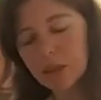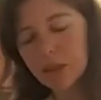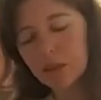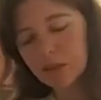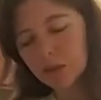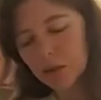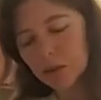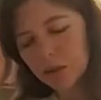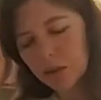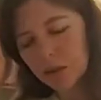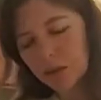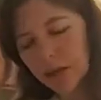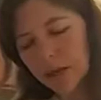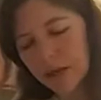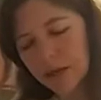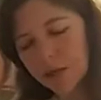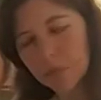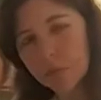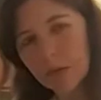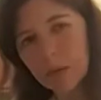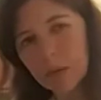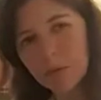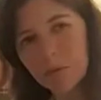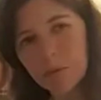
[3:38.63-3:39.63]
so
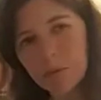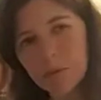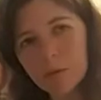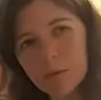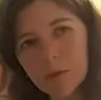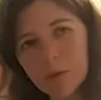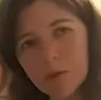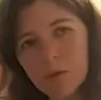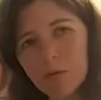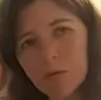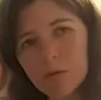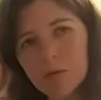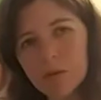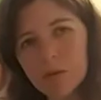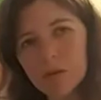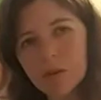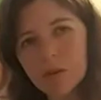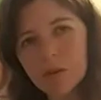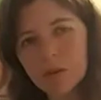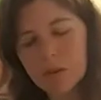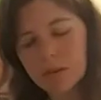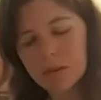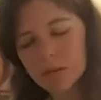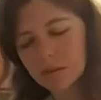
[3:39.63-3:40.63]
that people
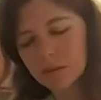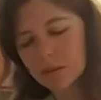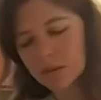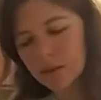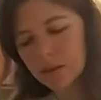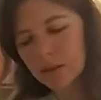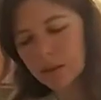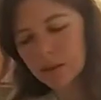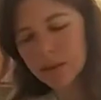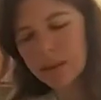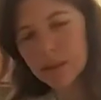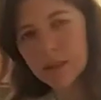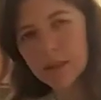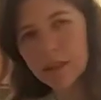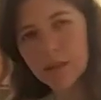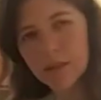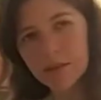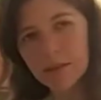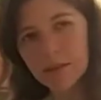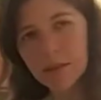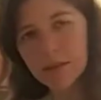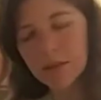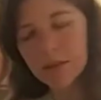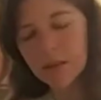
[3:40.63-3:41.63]
don't
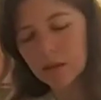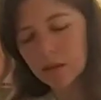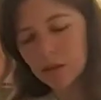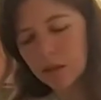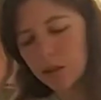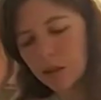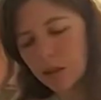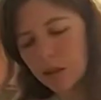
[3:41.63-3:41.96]
consider it,